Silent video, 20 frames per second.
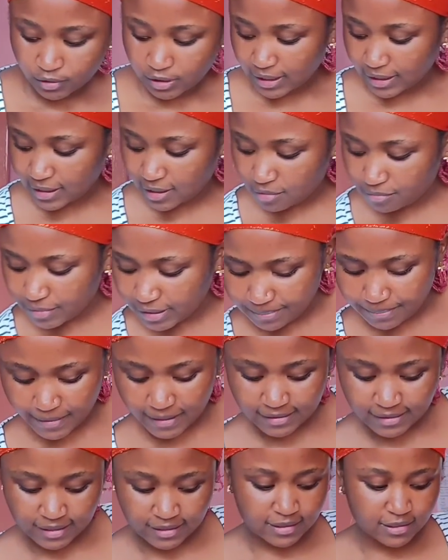Like how many
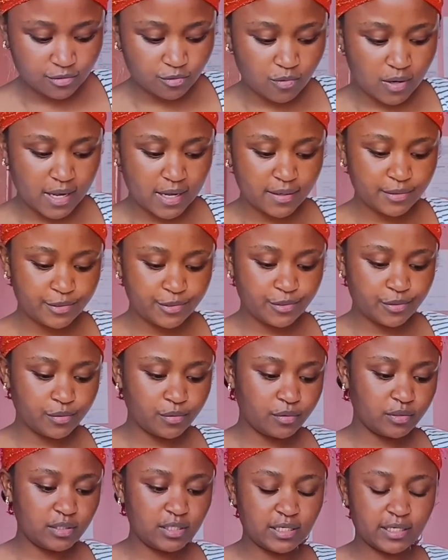pairs are this? One,
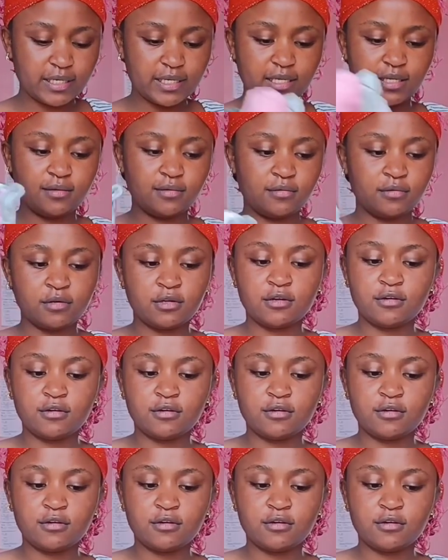two, three,